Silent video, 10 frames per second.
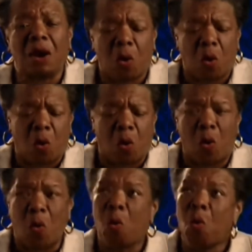
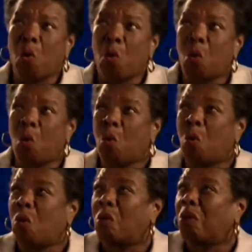
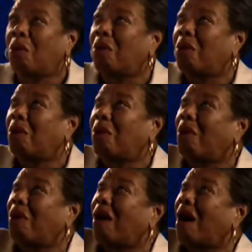
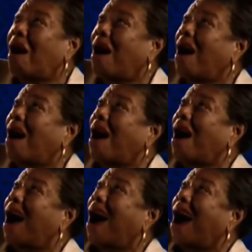
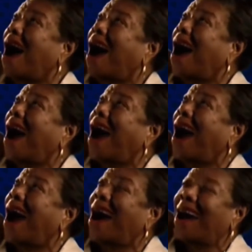
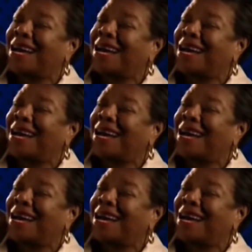Nobody speaks.